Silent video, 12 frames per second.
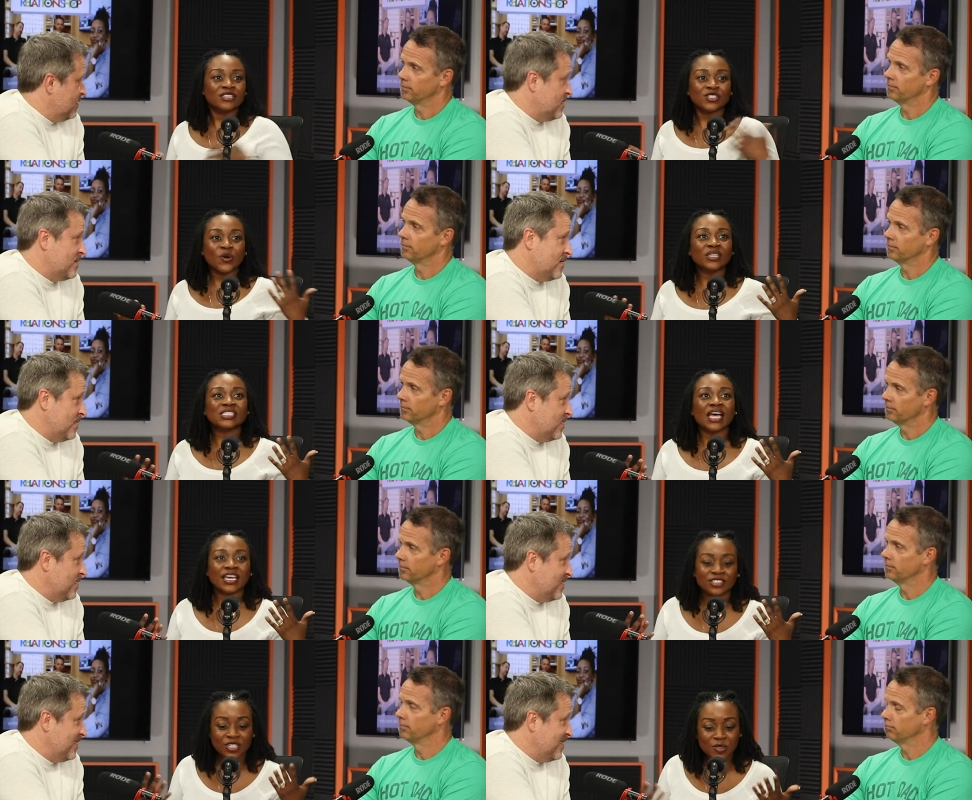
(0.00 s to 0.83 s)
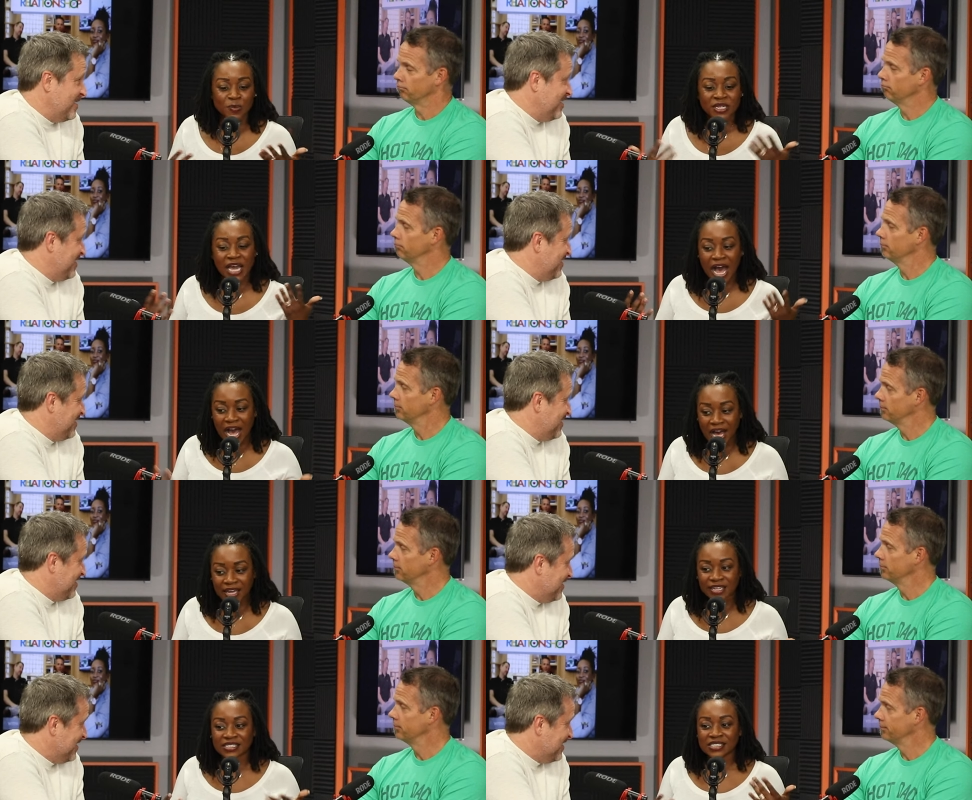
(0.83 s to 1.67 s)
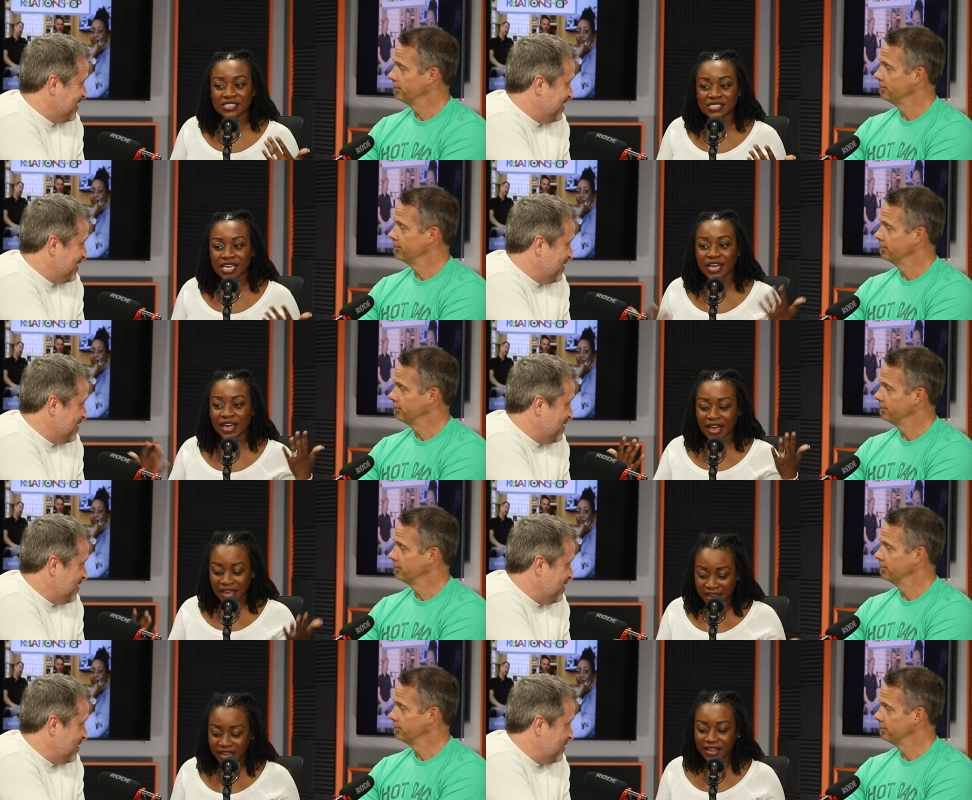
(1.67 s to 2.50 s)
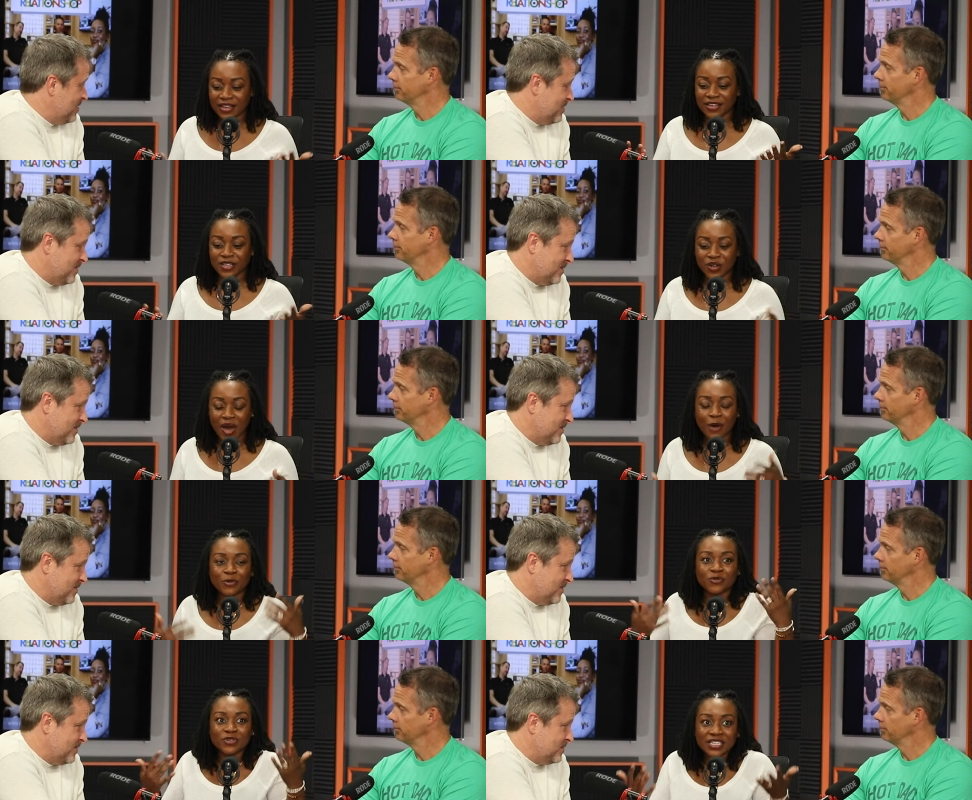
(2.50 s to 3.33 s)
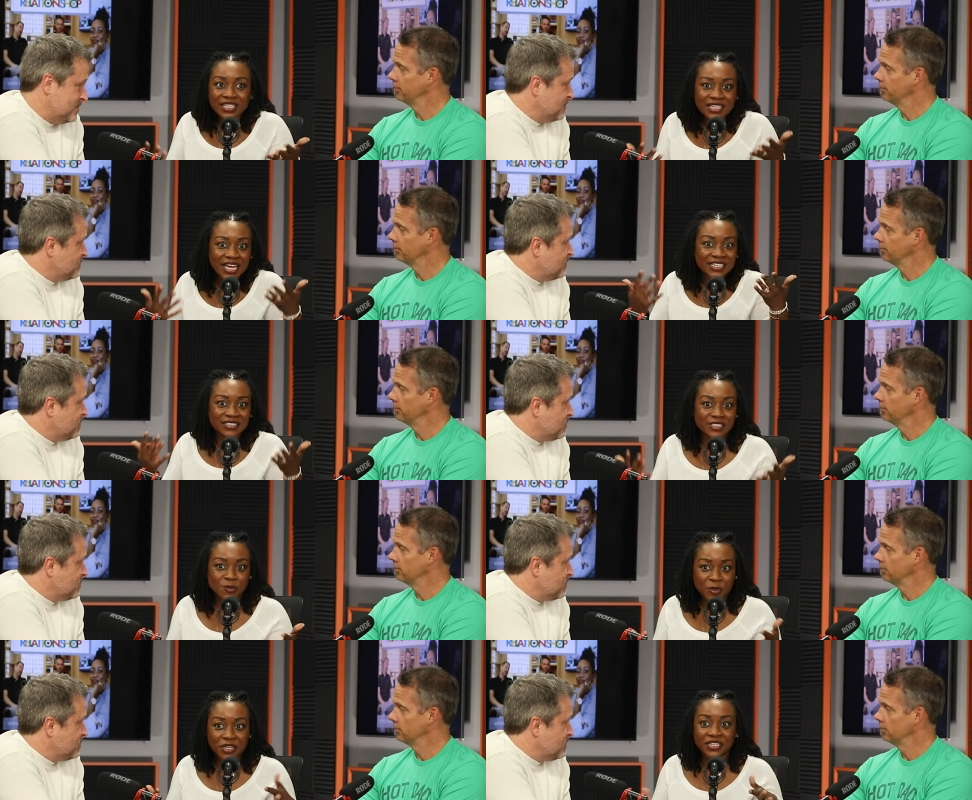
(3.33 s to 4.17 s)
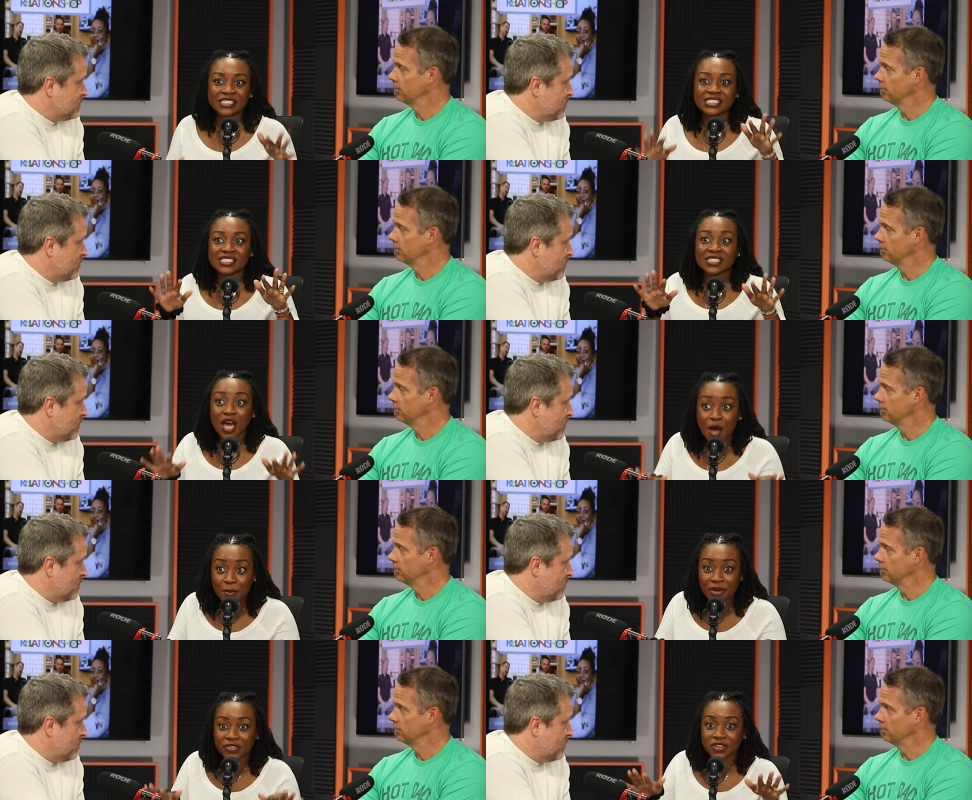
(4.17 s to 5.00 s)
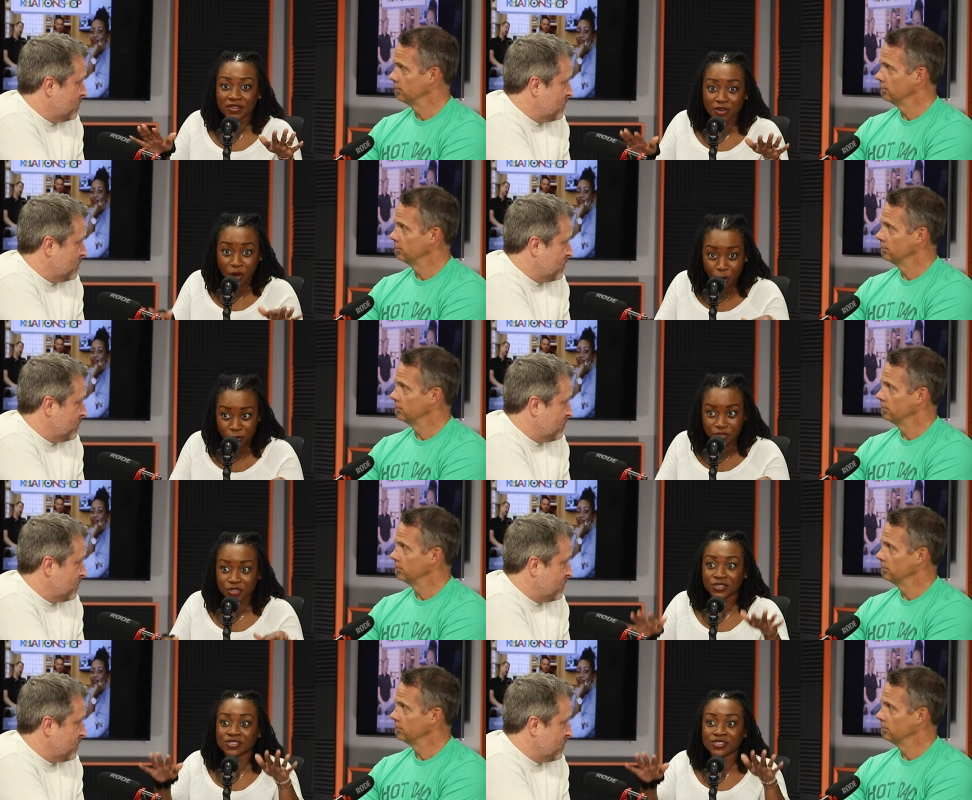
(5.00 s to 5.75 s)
Speaker 1: so it's it. like just be honest and say, hey, you know, I would really like to experience some of the culture,